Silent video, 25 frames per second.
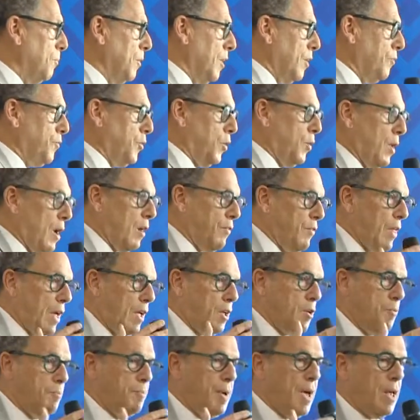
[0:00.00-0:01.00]
If you have that
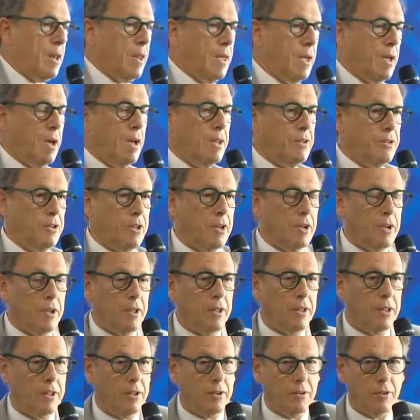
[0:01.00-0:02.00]
compelling idea,
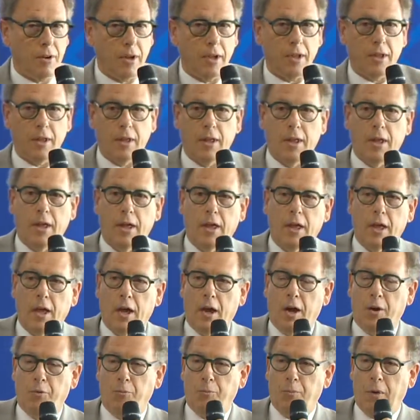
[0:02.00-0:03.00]
right,
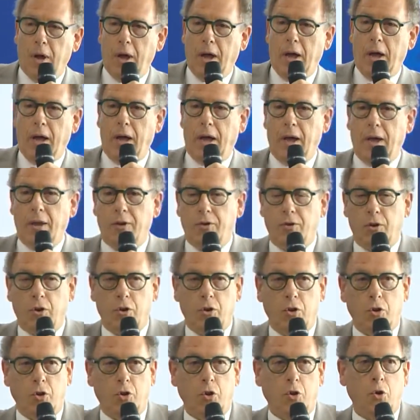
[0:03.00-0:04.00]
and
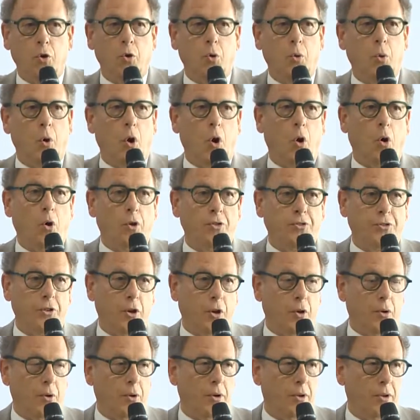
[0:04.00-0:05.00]
you
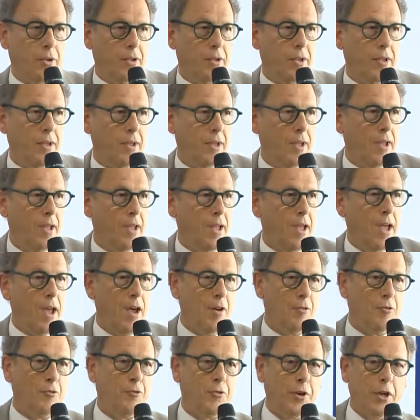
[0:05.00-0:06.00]
also
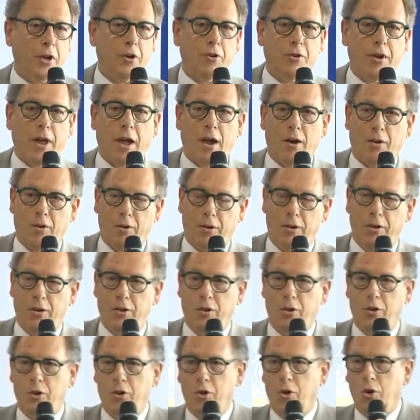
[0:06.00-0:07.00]
have figured out
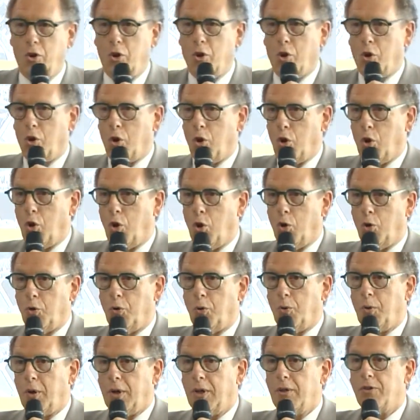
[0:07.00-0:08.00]

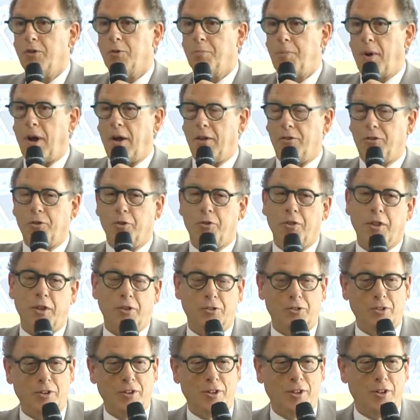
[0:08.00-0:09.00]
who can sponsor
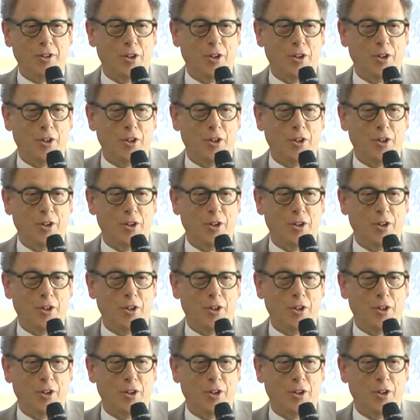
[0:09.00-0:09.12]
this,